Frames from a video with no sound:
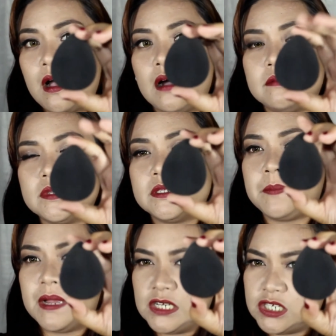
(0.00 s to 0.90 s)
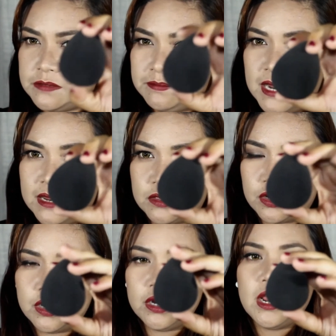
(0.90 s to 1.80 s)
sponge
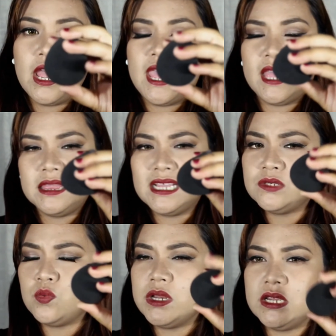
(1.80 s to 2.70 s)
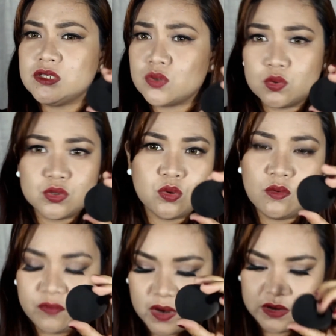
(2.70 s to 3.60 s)
blender, and this one is also
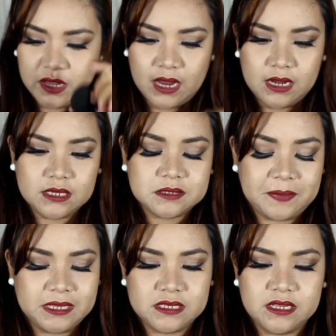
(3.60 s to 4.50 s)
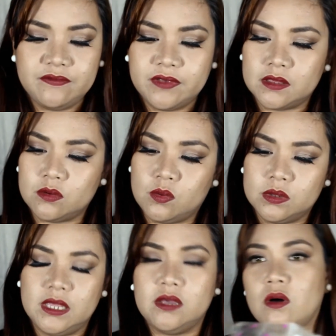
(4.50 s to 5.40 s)
very inexpensive. It
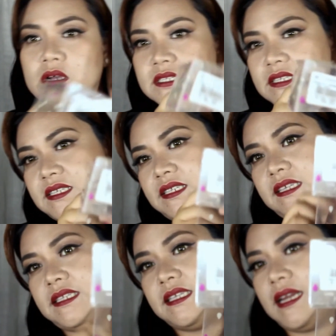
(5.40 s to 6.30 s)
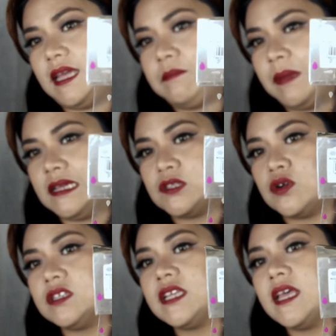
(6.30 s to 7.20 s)
only costs 69
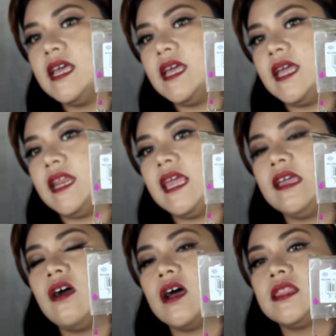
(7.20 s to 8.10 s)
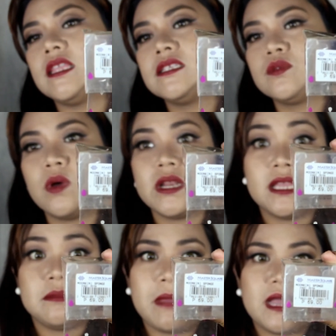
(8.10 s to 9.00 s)
pesos, and I got this one
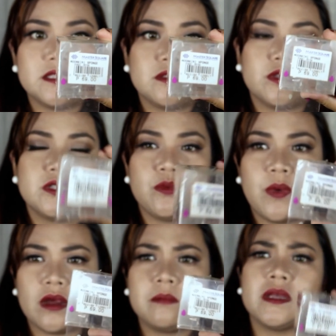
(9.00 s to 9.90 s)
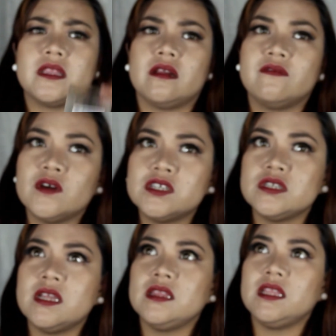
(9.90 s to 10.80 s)
at Master Square, but
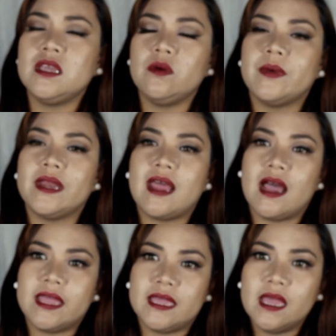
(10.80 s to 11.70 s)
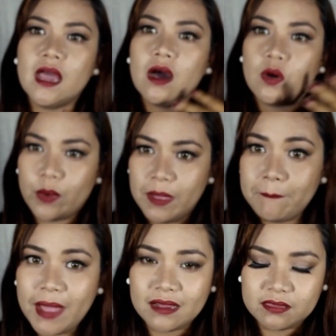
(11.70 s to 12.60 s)
unfortunately when I
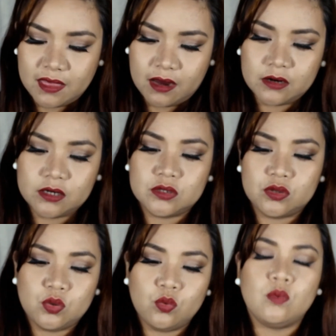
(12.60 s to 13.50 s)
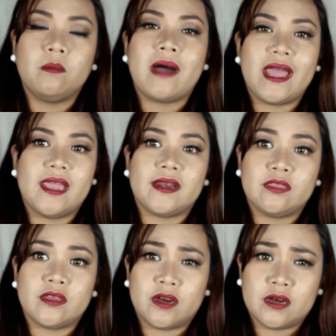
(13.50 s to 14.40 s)
went back there to buy
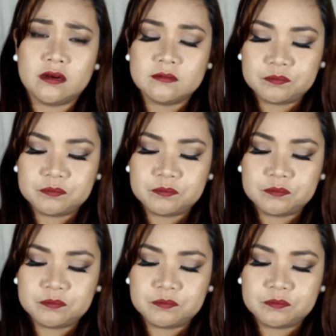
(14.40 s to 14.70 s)
another